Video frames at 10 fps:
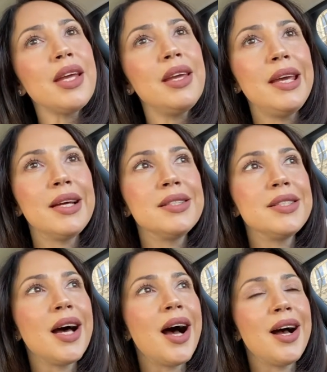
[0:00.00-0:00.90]

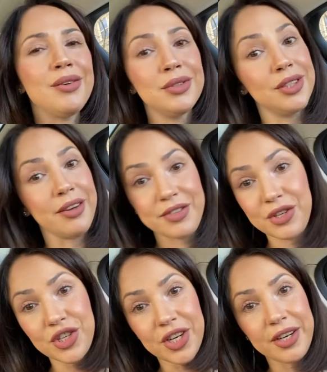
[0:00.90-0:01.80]
And I would love
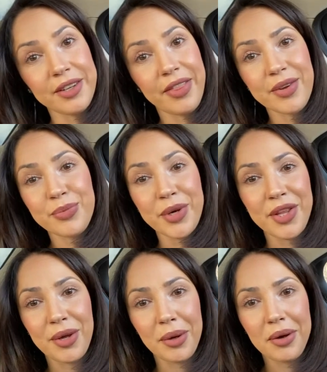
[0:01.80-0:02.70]
to share it
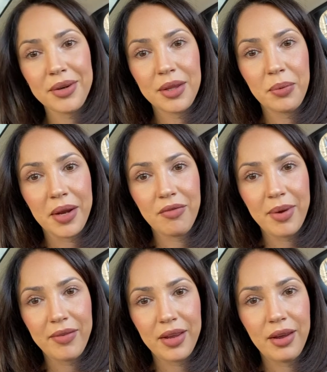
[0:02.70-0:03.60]
with you in one of
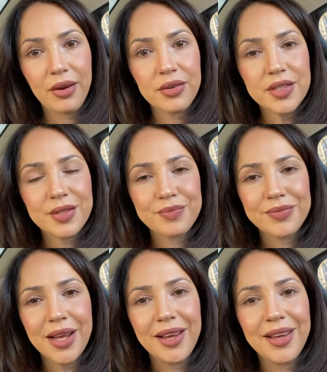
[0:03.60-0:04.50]
my videos.
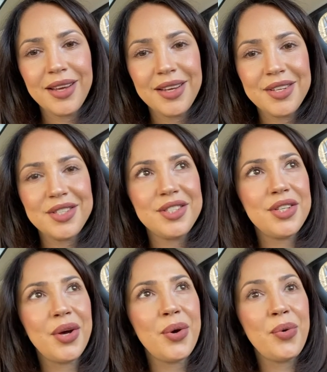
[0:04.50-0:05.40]

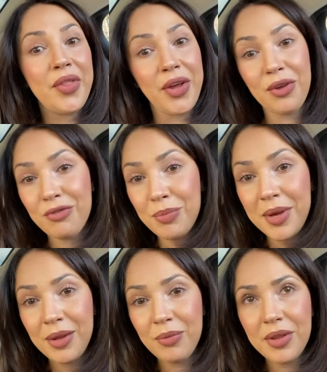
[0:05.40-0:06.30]
So thank you for
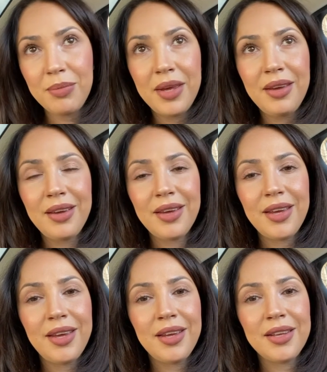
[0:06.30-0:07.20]
being with me,
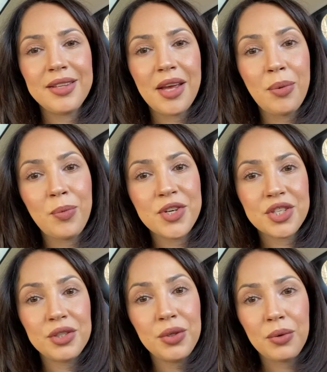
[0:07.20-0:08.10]
and I'm
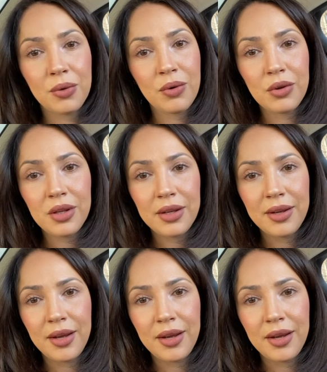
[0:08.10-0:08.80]
wishing you all